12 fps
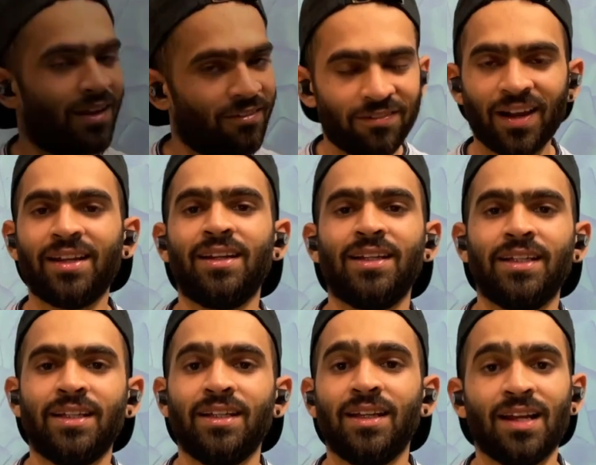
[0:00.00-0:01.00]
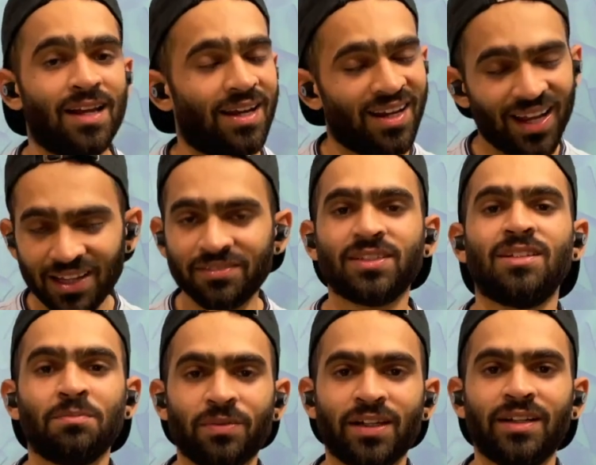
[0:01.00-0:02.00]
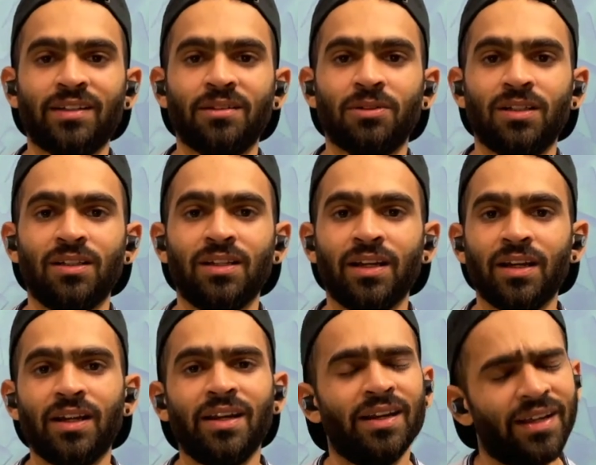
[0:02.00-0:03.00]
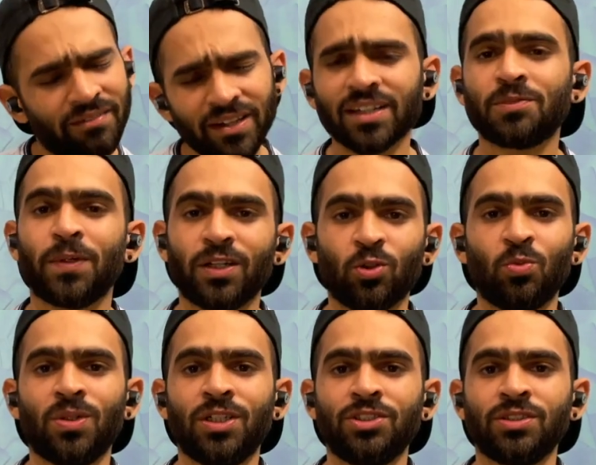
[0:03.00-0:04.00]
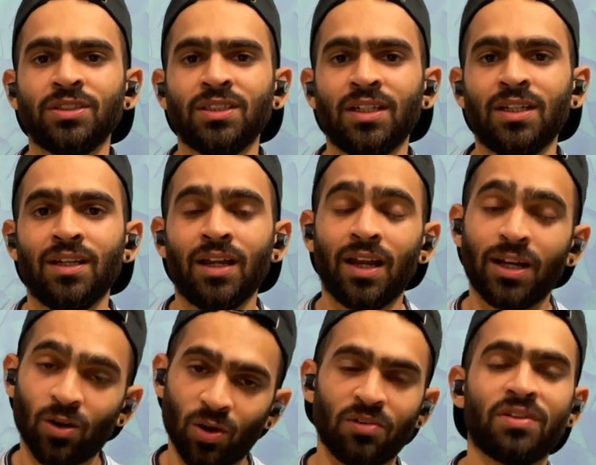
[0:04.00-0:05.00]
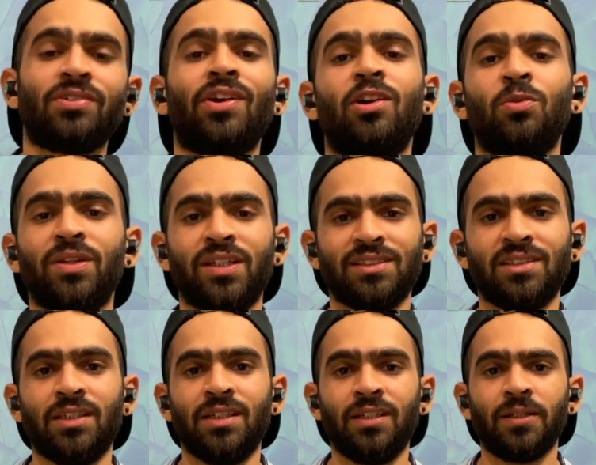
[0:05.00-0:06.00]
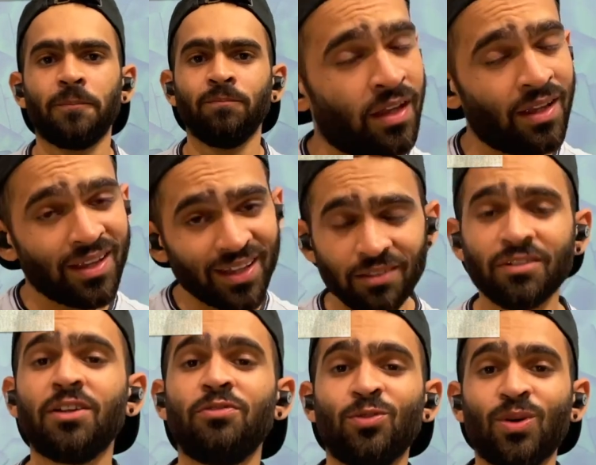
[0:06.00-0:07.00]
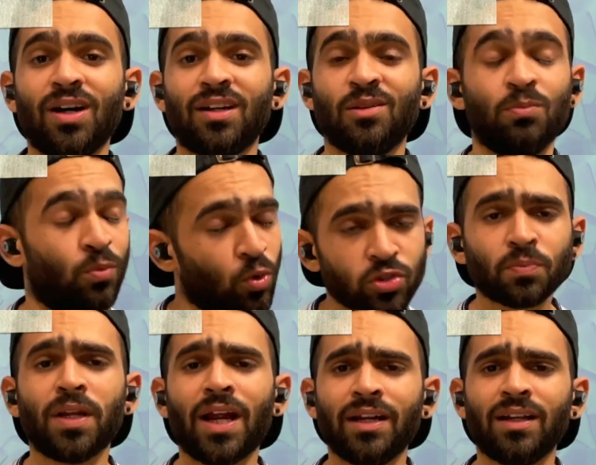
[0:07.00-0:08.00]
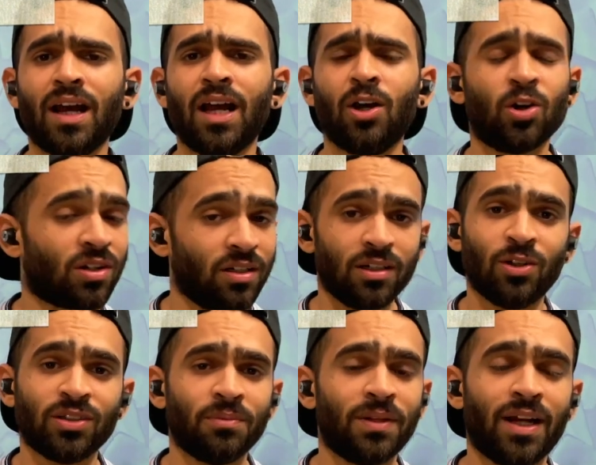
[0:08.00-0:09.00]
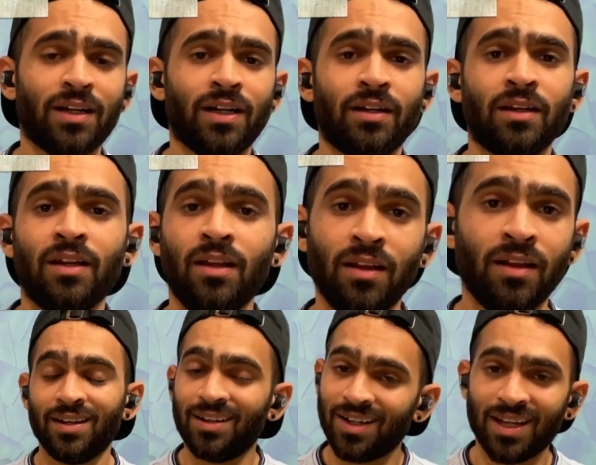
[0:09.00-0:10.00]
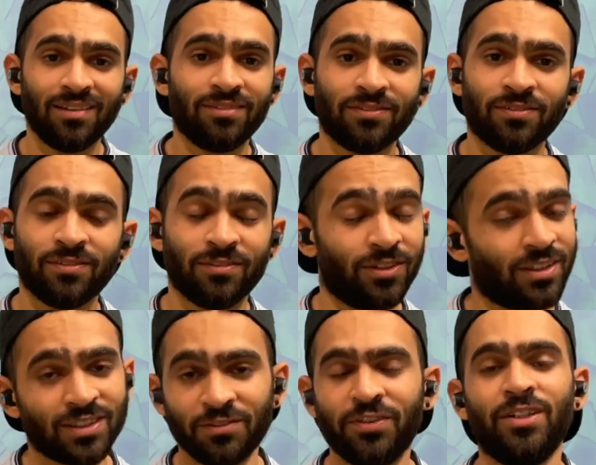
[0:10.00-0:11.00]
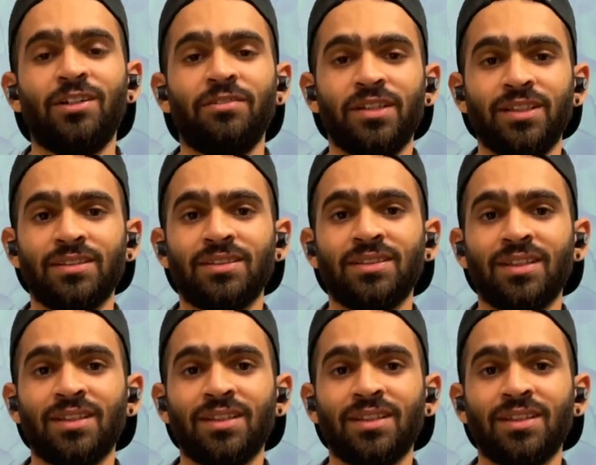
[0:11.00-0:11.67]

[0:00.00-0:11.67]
And finally, life is unpredictable. Never expect too much and always try to be resilient. Even if you are the most planned guy or girl on the planet, life works in weird ways